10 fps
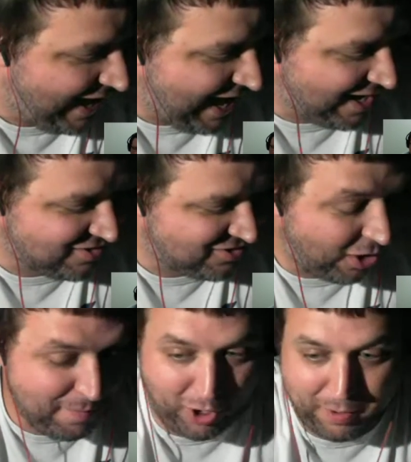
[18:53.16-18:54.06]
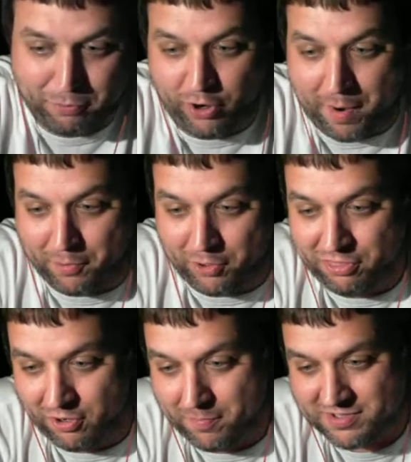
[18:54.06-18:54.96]
And so I bought a
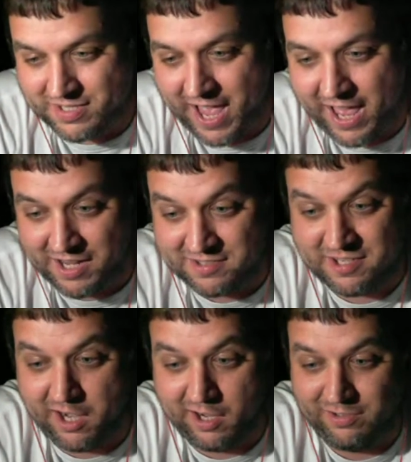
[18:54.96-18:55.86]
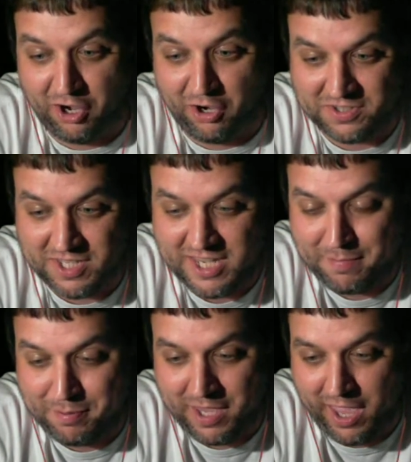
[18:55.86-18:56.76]
programmable thermostat and set it, to
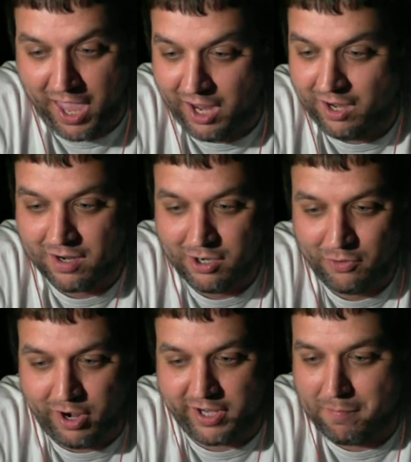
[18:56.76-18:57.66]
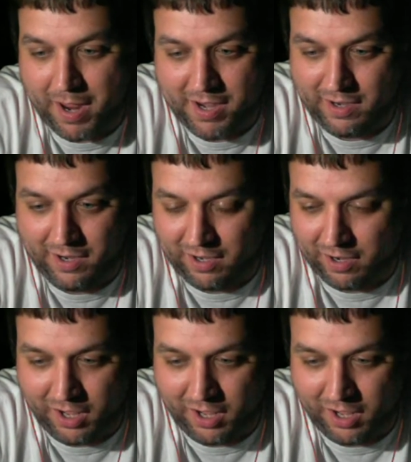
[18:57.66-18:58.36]
the EPA recommended,